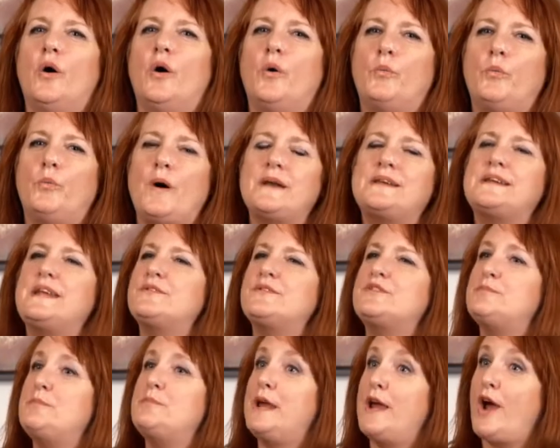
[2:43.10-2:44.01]
What
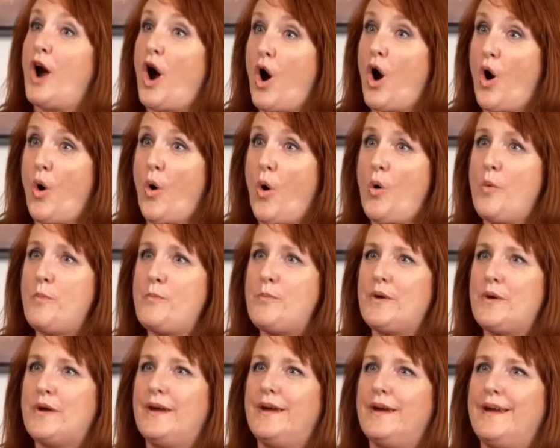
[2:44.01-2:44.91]
gives me
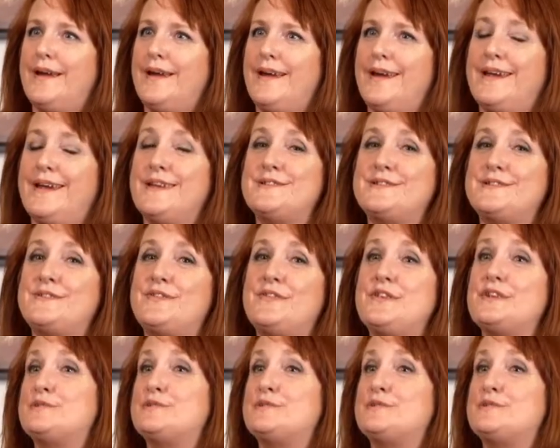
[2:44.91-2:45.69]
hope is this